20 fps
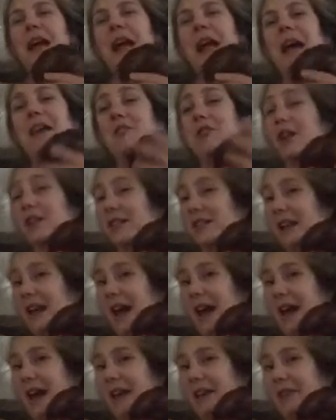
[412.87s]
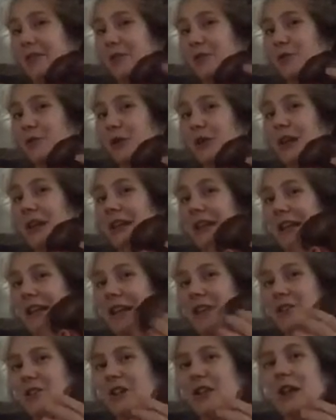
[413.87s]
and Jason had Uhtred in the
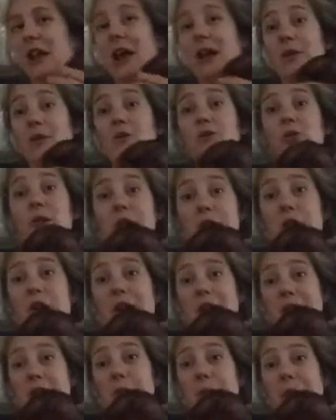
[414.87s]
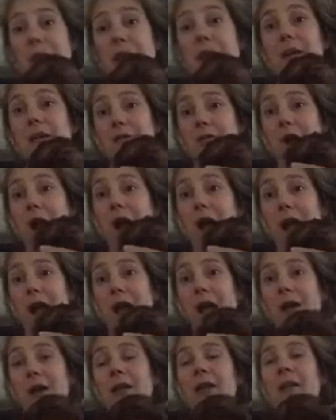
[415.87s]
kitchen, and Uhtred could hear me
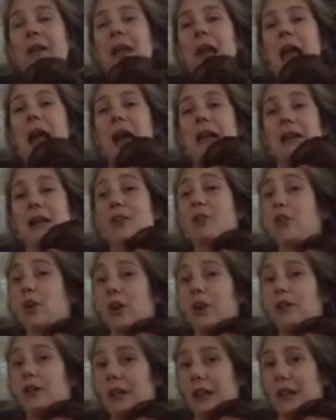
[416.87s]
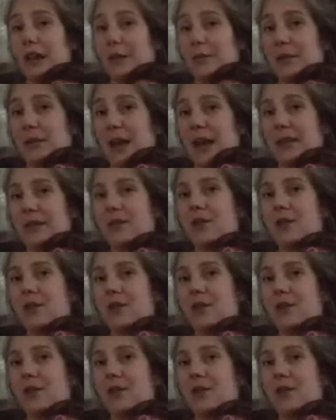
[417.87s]
crying, and he started to get upset.